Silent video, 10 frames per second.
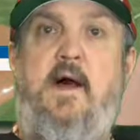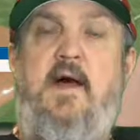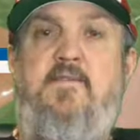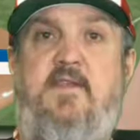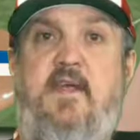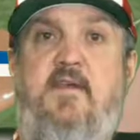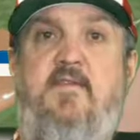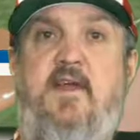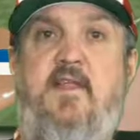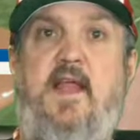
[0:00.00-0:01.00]
have a
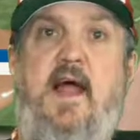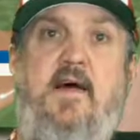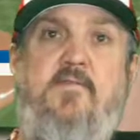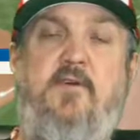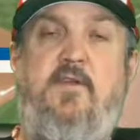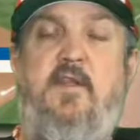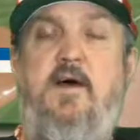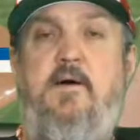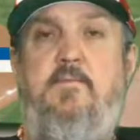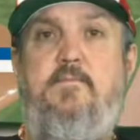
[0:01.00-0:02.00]
TV that I have hooked
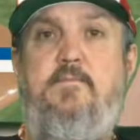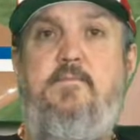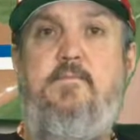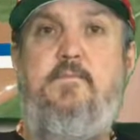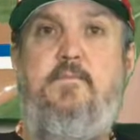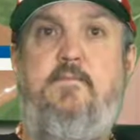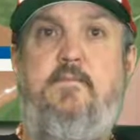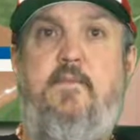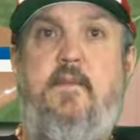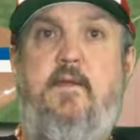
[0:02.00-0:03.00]
up
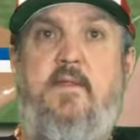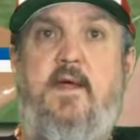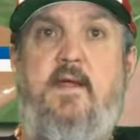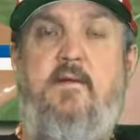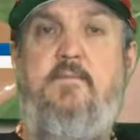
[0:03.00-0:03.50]
that